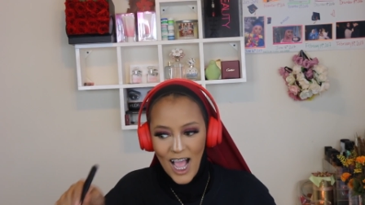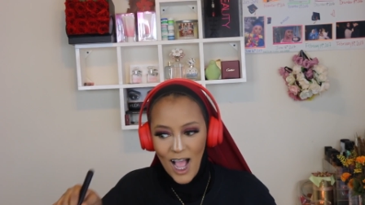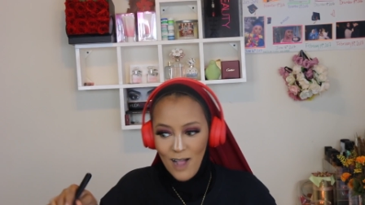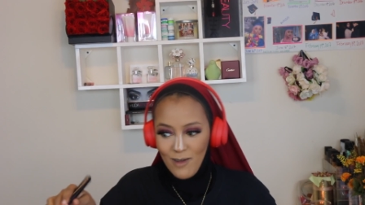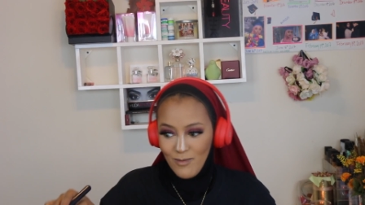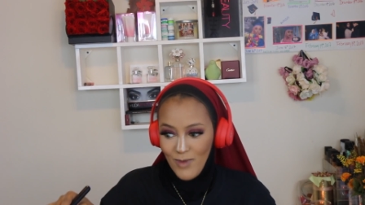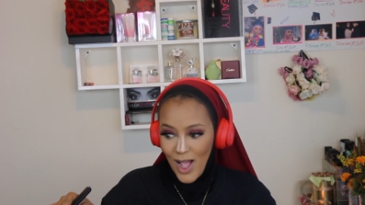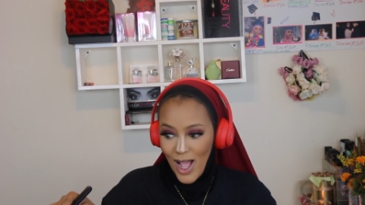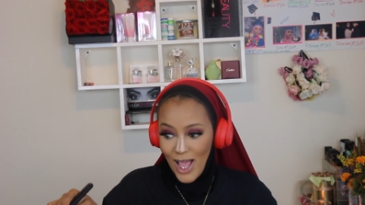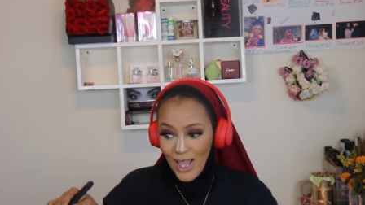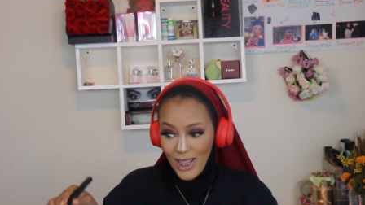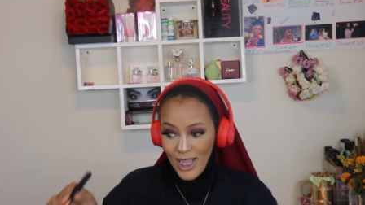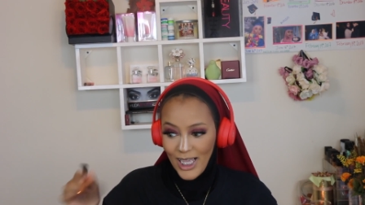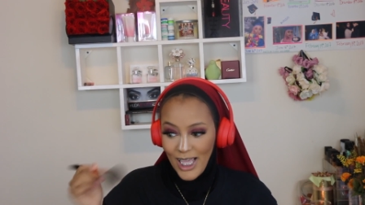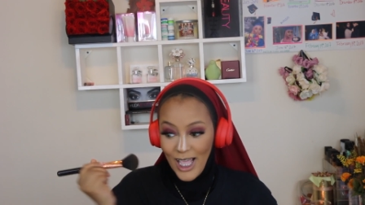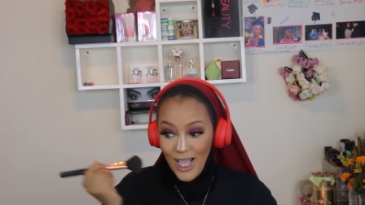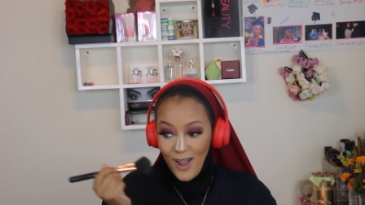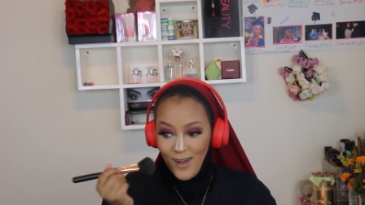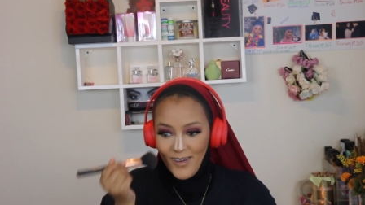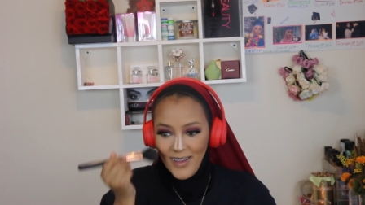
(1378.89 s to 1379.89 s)
I'm
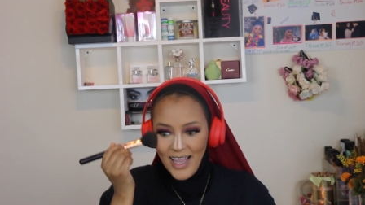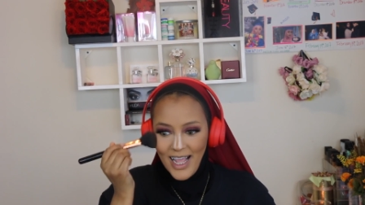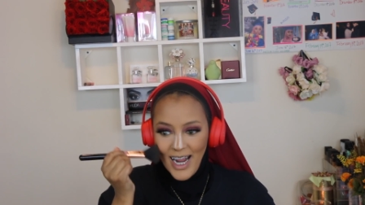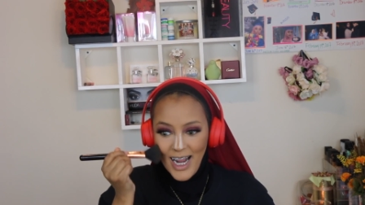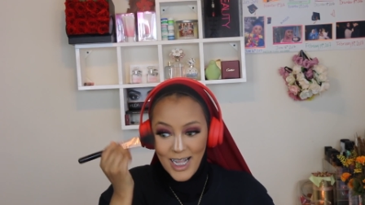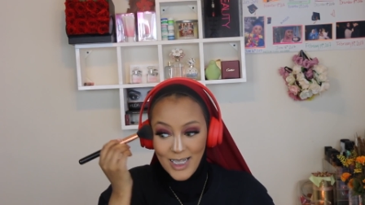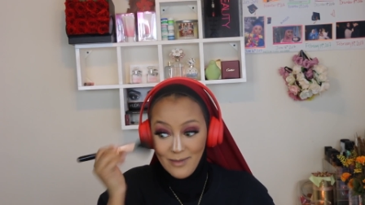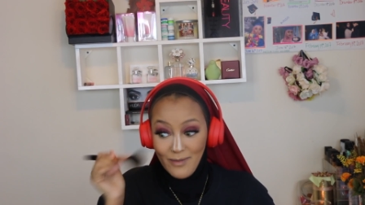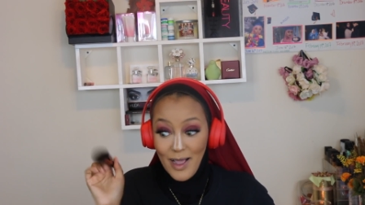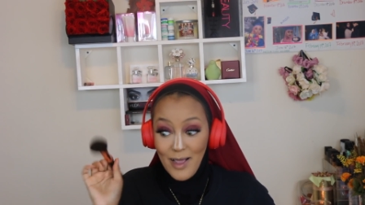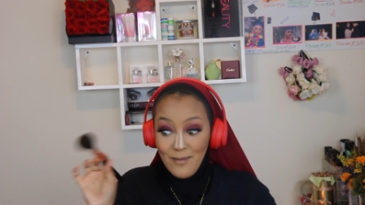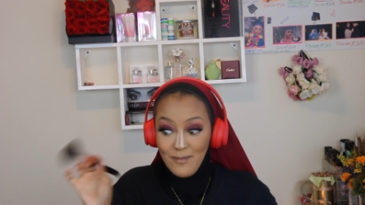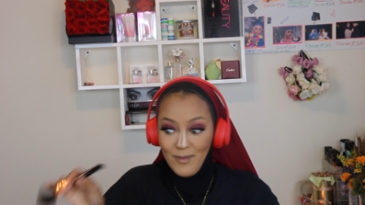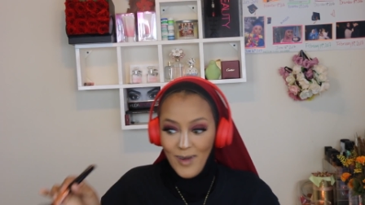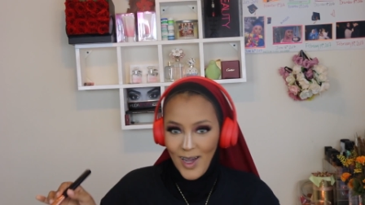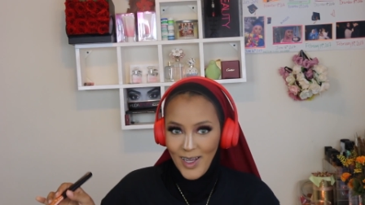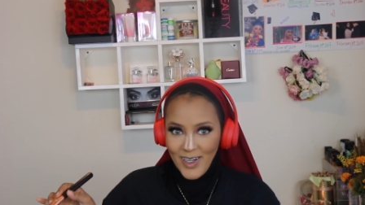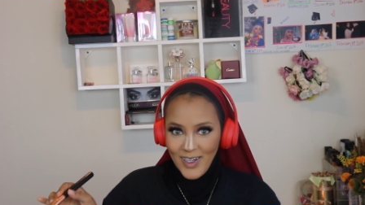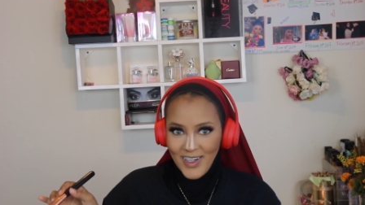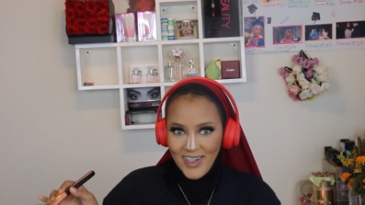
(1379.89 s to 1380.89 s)
looking over there because my
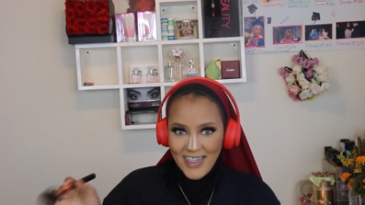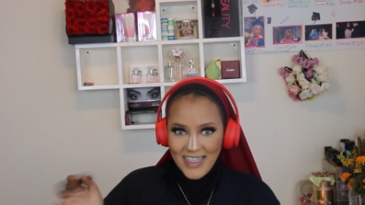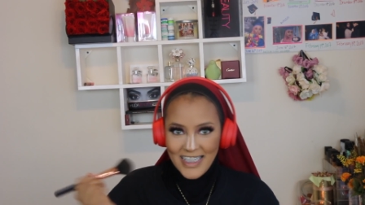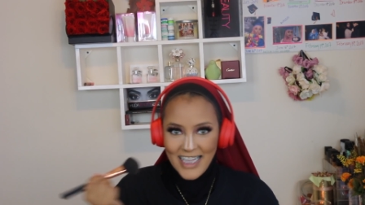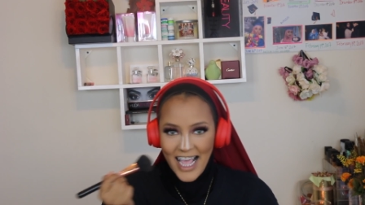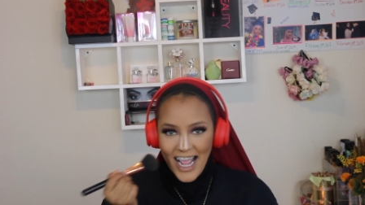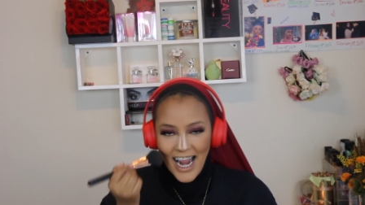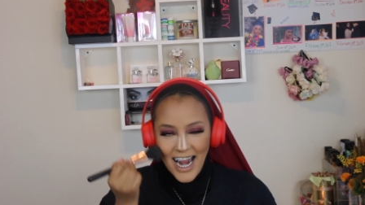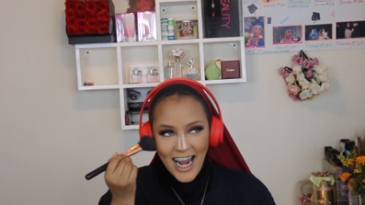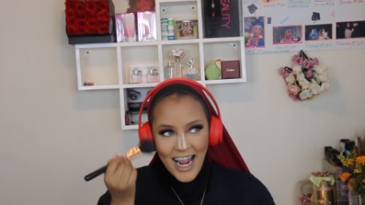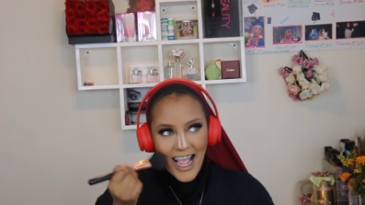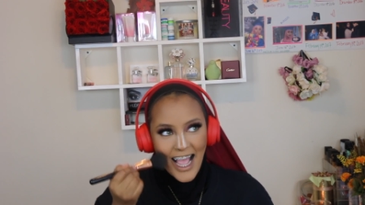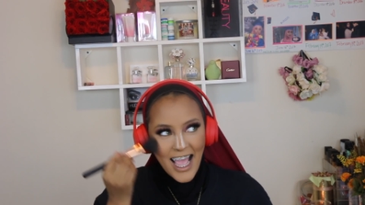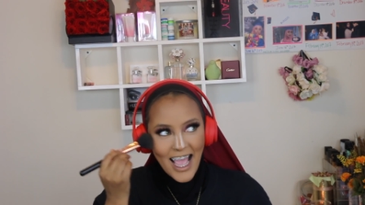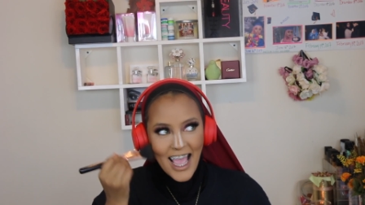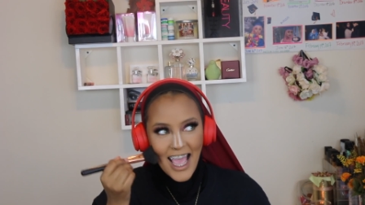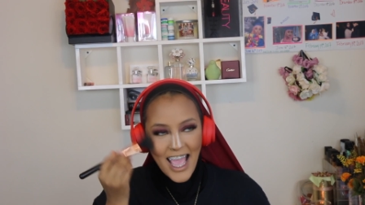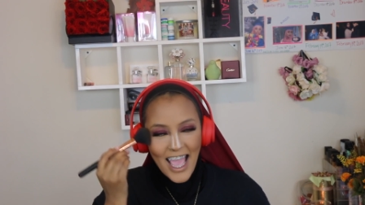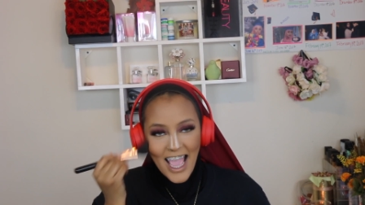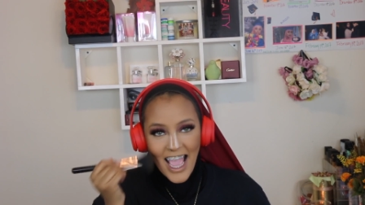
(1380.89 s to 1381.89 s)
monitor is there,
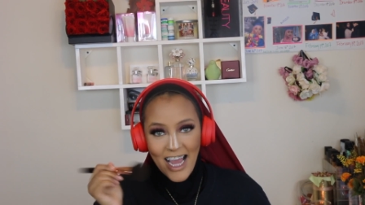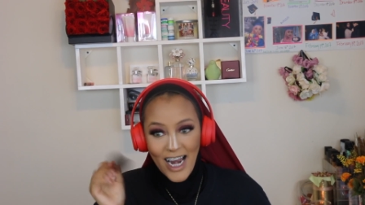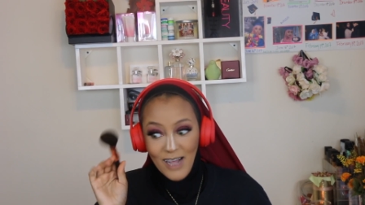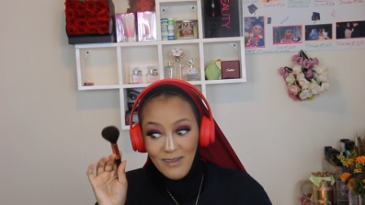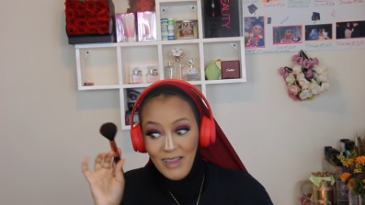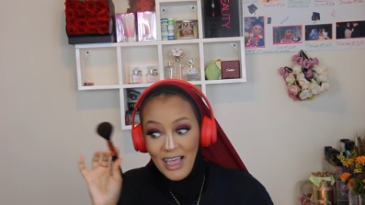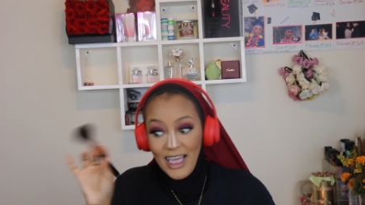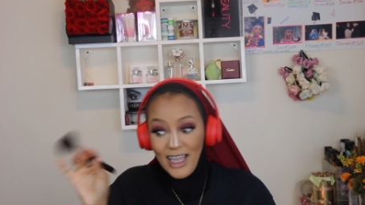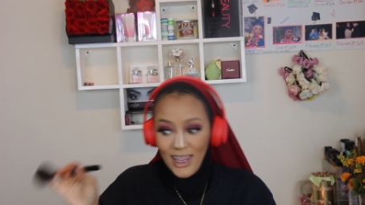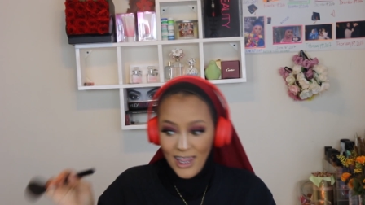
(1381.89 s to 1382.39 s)
and I'm like